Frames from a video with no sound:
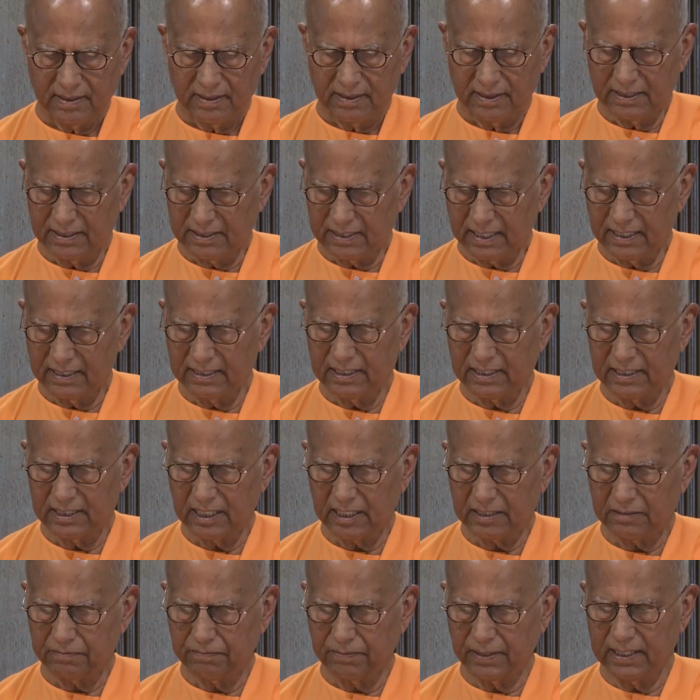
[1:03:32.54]
The sages
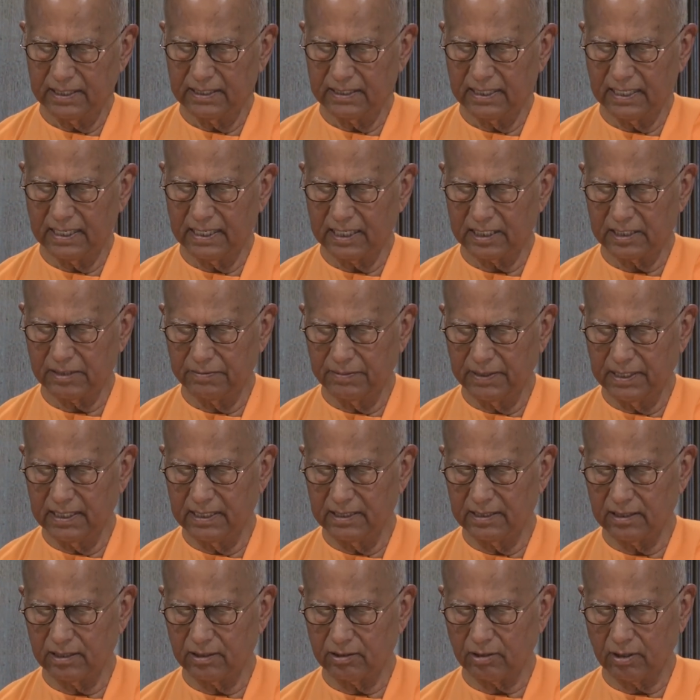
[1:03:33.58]
express their
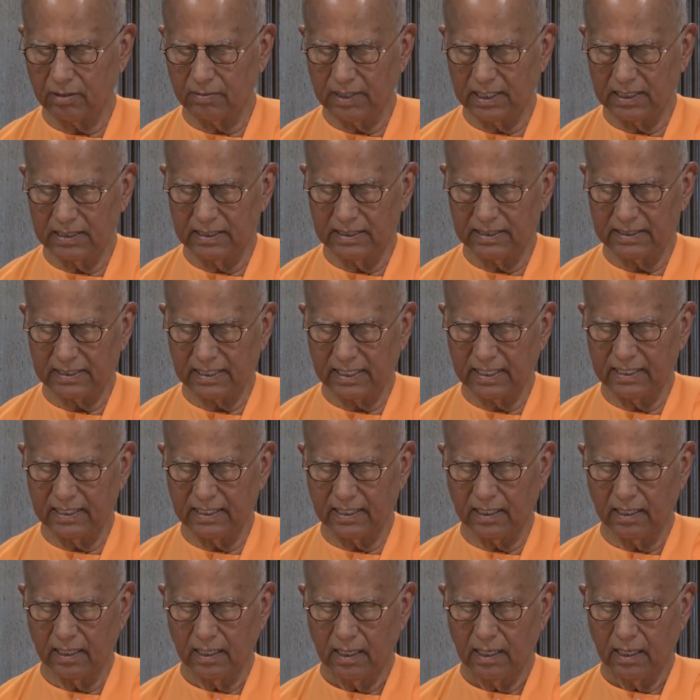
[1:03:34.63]
experience in samadhi, saying,